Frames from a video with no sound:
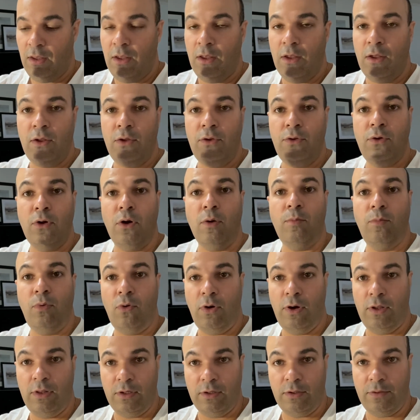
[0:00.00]
your
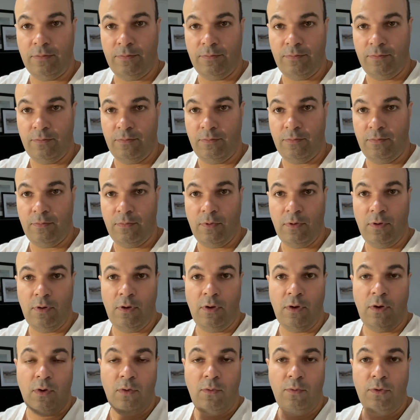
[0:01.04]
boiler.
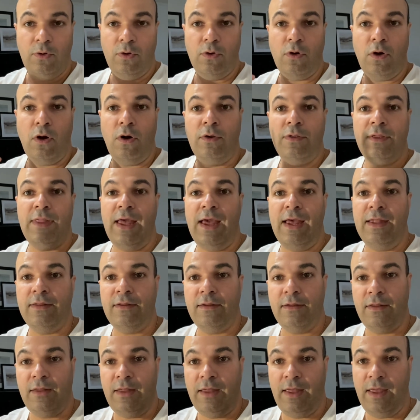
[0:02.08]
We call
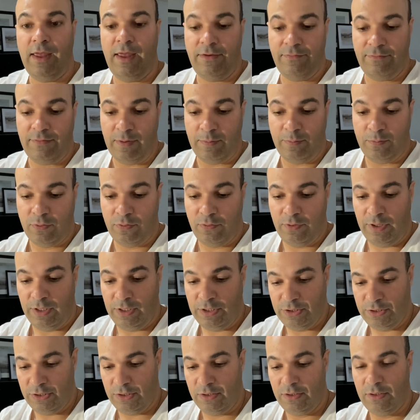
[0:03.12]
that the
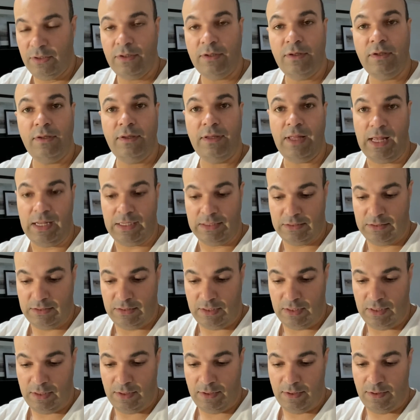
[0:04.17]
evaporation
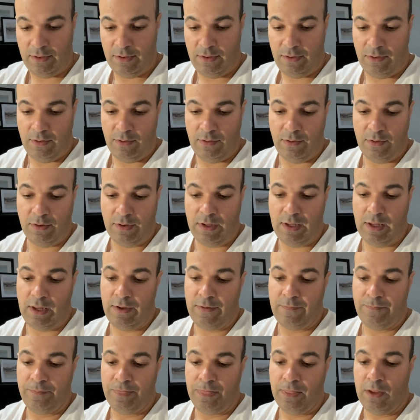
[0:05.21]
test, okay?
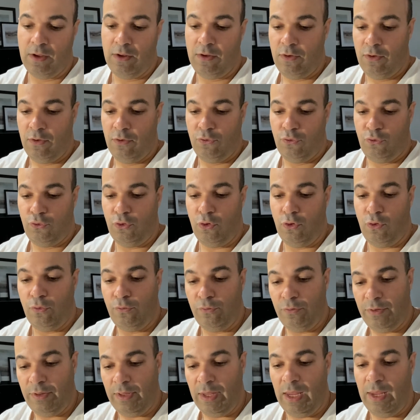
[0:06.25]
So
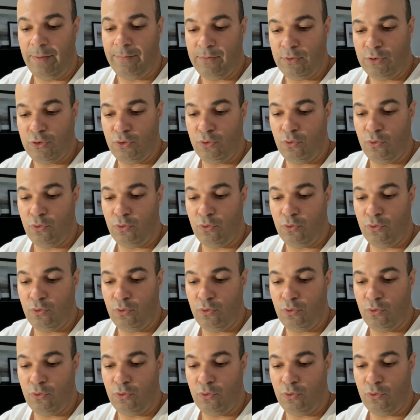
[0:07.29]
name two